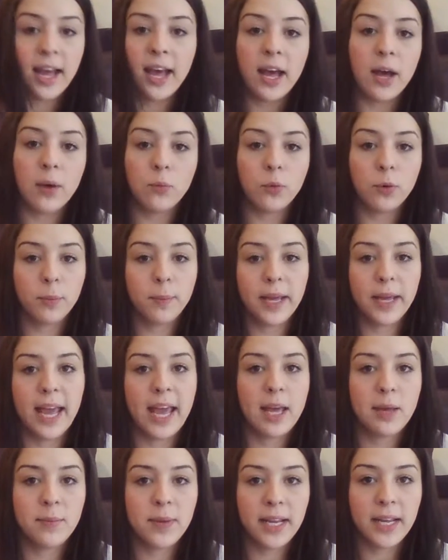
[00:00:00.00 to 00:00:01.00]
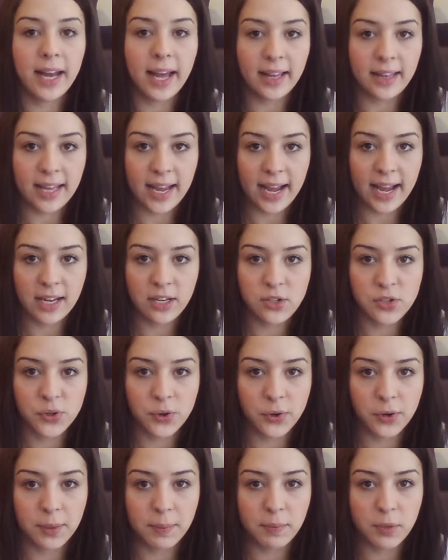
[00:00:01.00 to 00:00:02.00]
and we'll be aiming at the age
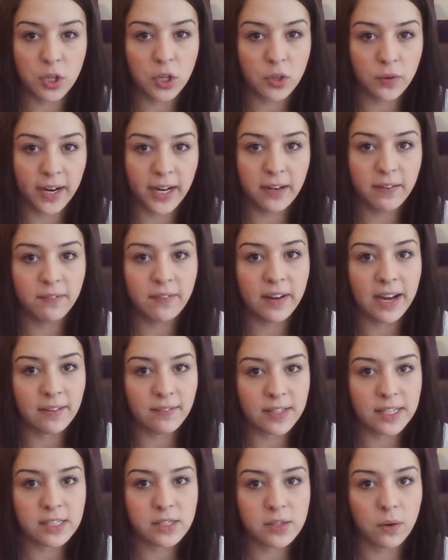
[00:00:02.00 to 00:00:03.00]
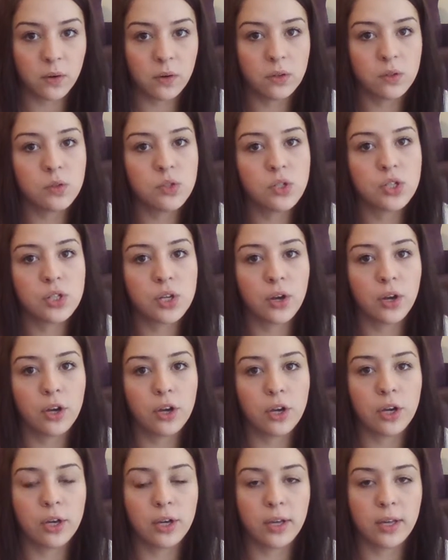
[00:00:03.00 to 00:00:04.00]
group 3 to 5 years old, so
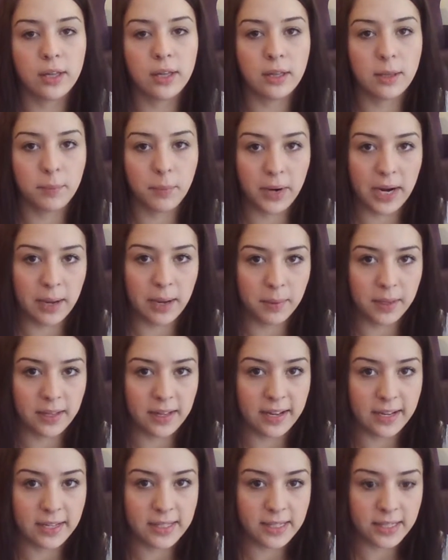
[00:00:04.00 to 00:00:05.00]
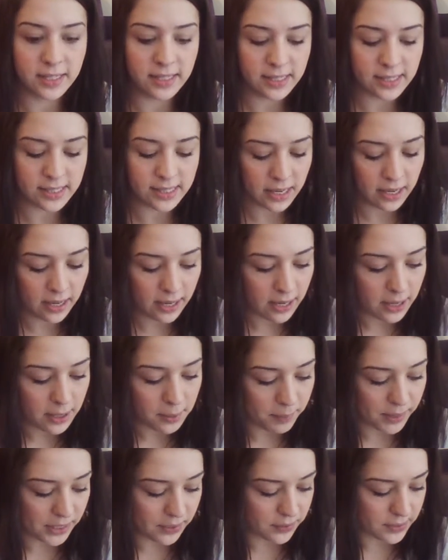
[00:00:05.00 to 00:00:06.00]
the prep classes.
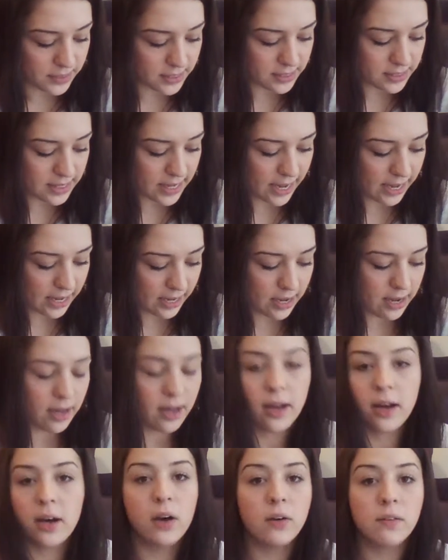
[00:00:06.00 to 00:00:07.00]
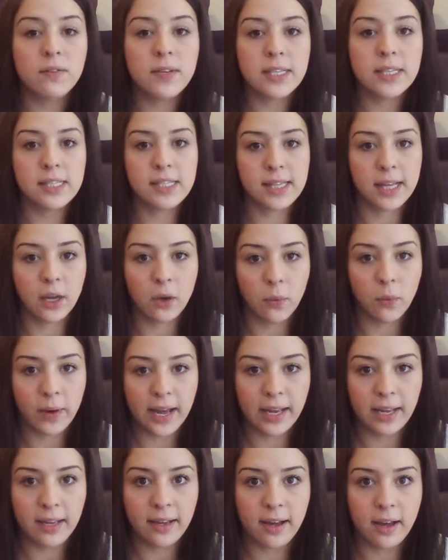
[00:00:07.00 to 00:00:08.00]
Because they are obviously
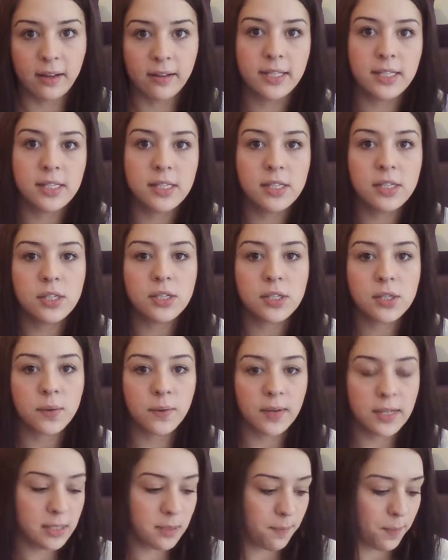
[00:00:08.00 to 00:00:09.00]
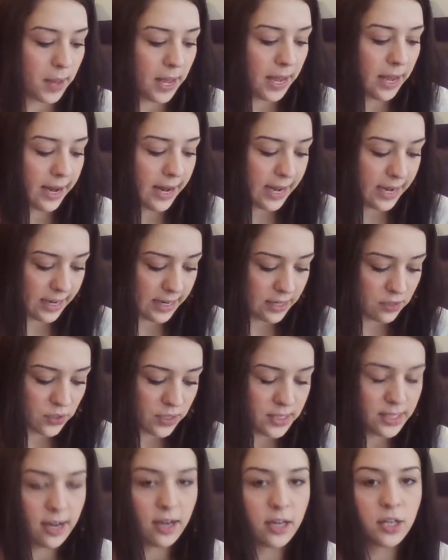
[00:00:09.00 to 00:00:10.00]
quite young, this is just going to be an
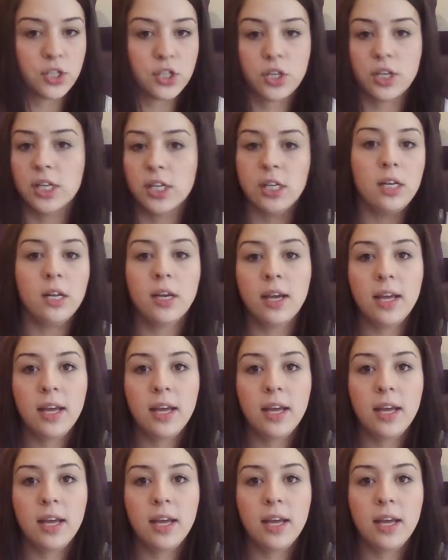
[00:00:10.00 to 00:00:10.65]
introduction